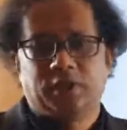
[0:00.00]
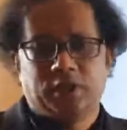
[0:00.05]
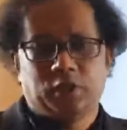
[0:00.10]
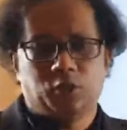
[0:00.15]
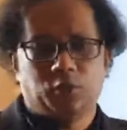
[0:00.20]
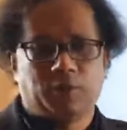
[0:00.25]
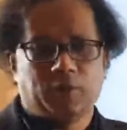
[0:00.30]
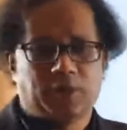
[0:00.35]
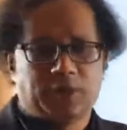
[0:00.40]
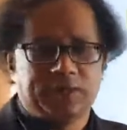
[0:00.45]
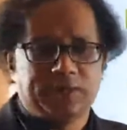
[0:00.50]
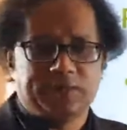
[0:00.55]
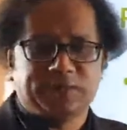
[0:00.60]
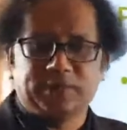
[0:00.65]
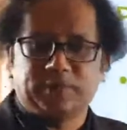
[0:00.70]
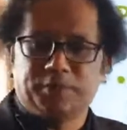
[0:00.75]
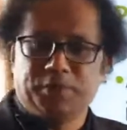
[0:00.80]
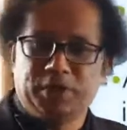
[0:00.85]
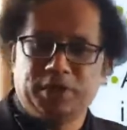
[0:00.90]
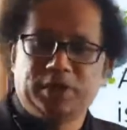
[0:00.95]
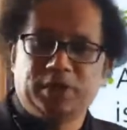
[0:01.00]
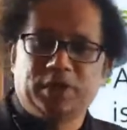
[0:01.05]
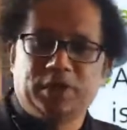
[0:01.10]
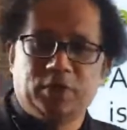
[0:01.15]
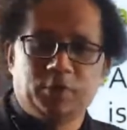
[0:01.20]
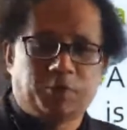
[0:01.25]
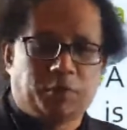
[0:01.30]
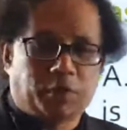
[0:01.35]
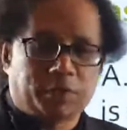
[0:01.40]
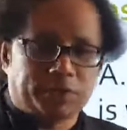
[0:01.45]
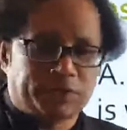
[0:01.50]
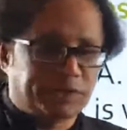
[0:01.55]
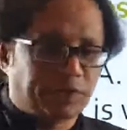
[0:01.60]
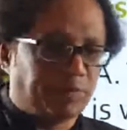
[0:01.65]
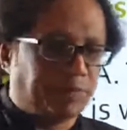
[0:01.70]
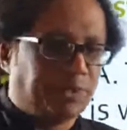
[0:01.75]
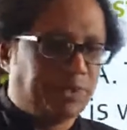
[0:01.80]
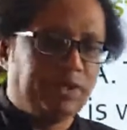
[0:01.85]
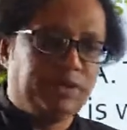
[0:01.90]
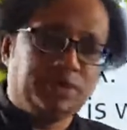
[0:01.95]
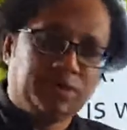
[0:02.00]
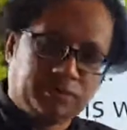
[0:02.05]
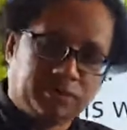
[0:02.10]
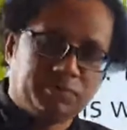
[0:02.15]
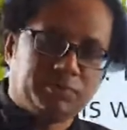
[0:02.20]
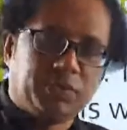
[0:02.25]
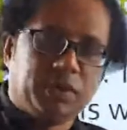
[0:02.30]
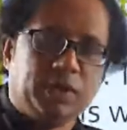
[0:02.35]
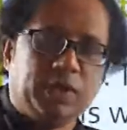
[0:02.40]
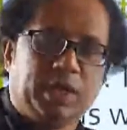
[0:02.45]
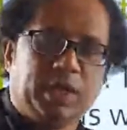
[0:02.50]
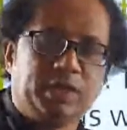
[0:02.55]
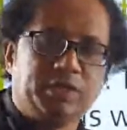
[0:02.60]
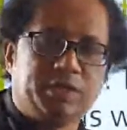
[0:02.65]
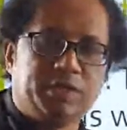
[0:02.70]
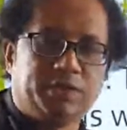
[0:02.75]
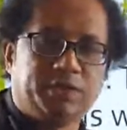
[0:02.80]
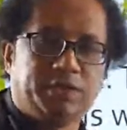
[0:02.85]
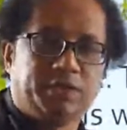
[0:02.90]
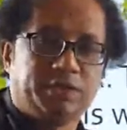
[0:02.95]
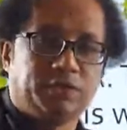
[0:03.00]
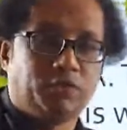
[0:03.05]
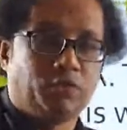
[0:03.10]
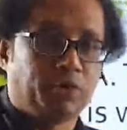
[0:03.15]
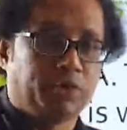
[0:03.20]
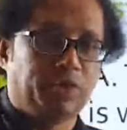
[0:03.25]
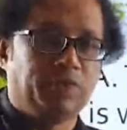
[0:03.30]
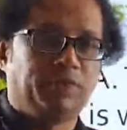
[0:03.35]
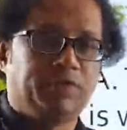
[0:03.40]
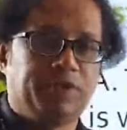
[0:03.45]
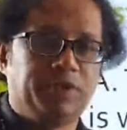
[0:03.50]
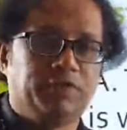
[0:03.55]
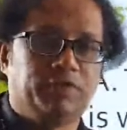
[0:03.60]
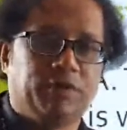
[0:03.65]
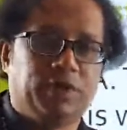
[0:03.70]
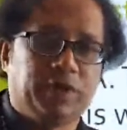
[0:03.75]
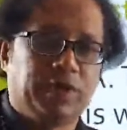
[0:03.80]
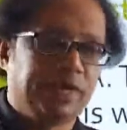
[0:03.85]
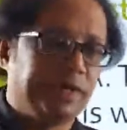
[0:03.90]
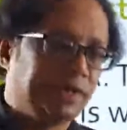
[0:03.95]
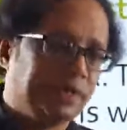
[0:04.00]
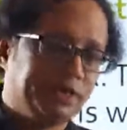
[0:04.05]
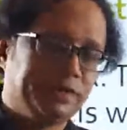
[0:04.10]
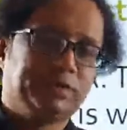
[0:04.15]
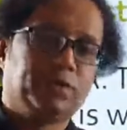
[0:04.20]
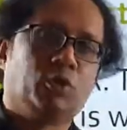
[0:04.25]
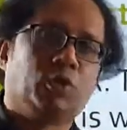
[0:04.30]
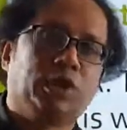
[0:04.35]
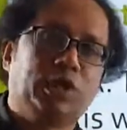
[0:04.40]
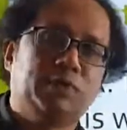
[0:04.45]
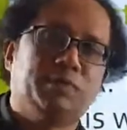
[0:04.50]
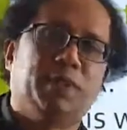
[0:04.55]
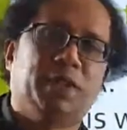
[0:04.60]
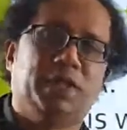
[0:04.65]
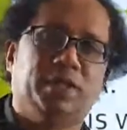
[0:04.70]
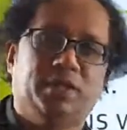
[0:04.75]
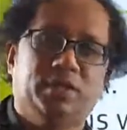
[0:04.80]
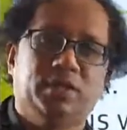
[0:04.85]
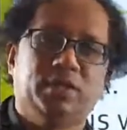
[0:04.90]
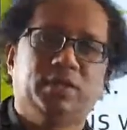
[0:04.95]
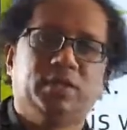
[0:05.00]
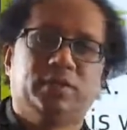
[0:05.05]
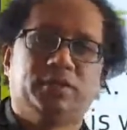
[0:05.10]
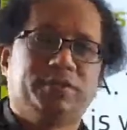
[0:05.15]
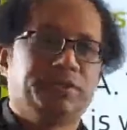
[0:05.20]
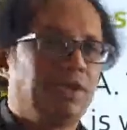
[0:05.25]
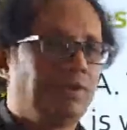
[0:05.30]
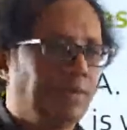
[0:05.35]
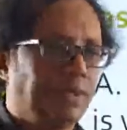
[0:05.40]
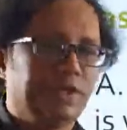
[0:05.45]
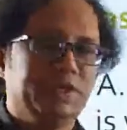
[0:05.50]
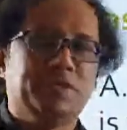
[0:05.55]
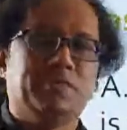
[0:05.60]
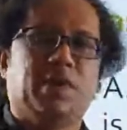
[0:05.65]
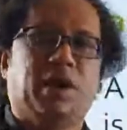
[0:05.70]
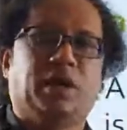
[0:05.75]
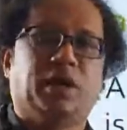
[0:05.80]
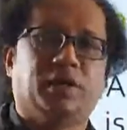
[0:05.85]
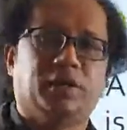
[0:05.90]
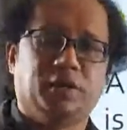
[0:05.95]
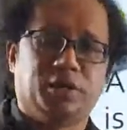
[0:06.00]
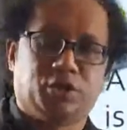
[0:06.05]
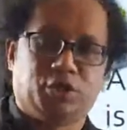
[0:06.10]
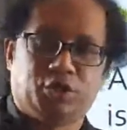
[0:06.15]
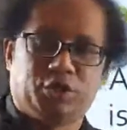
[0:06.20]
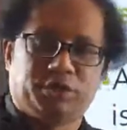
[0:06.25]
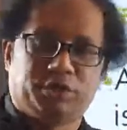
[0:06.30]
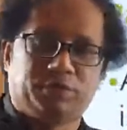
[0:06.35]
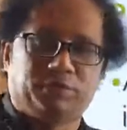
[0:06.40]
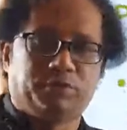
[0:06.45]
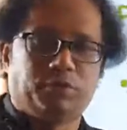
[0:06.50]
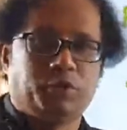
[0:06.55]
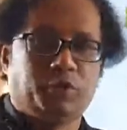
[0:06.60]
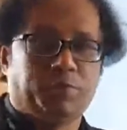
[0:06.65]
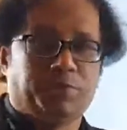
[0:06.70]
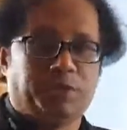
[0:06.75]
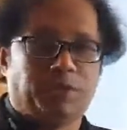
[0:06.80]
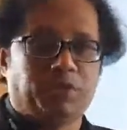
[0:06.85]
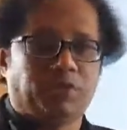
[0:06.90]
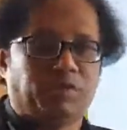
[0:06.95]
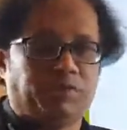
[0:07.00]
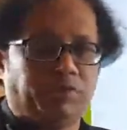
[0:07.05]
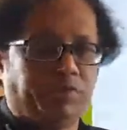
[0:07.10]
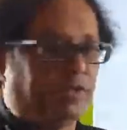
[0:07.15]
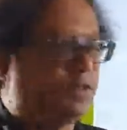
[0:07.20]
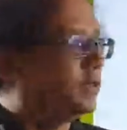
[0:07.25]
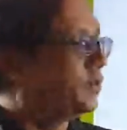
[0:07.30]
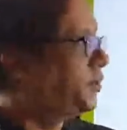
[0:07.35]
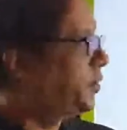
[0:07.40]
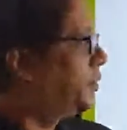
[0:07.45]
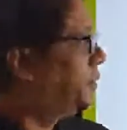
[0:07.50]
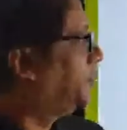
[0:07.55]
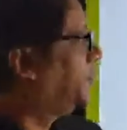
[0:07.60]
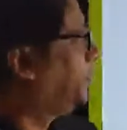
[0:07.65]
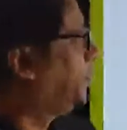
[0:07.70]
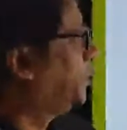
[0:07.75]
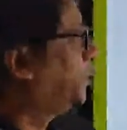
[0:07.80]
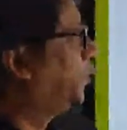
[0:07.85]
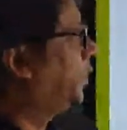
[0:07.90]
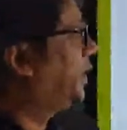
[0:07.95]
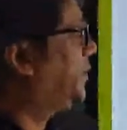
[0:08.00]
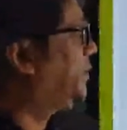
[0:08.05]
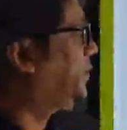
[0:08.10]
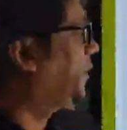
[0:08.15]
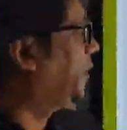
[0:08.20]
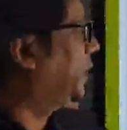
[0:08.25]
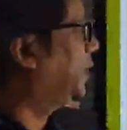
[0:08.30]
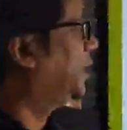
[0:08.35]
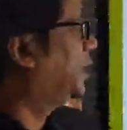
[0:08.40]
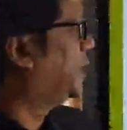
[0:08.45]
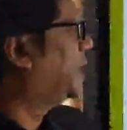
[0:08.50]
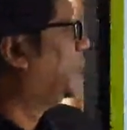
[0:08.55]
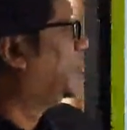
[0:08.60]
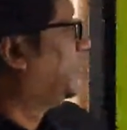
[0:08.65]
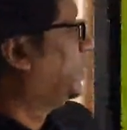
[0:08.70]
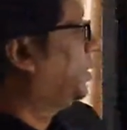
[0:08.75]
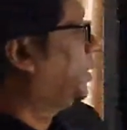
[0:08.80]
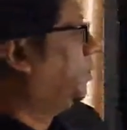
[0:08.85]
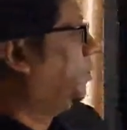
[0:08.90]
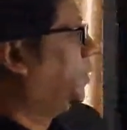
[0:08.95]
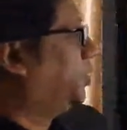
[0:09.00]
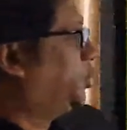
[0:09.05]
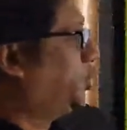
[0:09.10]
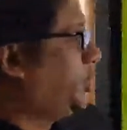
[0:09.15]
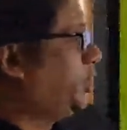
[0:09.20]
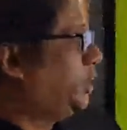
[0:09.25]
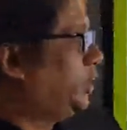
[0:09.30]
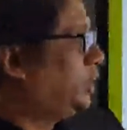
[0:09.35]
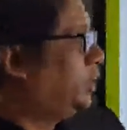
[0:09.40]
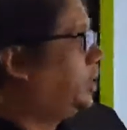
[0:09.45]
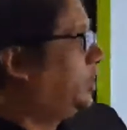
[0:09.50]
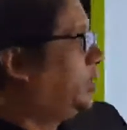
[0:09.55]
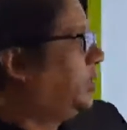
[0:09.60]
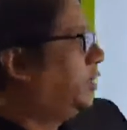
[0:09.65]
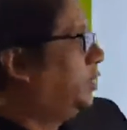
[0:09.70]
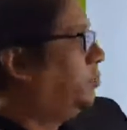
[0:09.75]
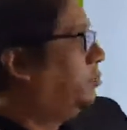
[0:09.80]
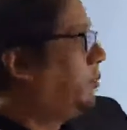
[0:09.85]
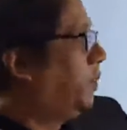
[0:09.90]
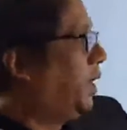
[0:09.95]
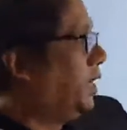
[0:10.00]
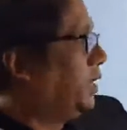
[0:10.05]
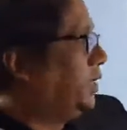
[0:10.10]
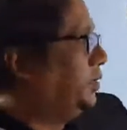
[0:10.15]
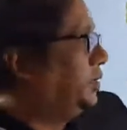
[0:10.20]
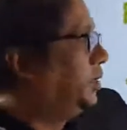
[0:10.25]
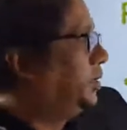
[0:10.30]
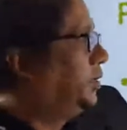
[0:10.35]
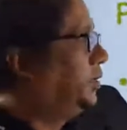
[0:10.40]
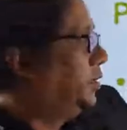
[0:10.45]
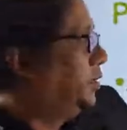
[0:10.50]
you bought something and just it is working very well and it is locally made. Say made in Bangladesh. We are proud of it. So we can say the machine made.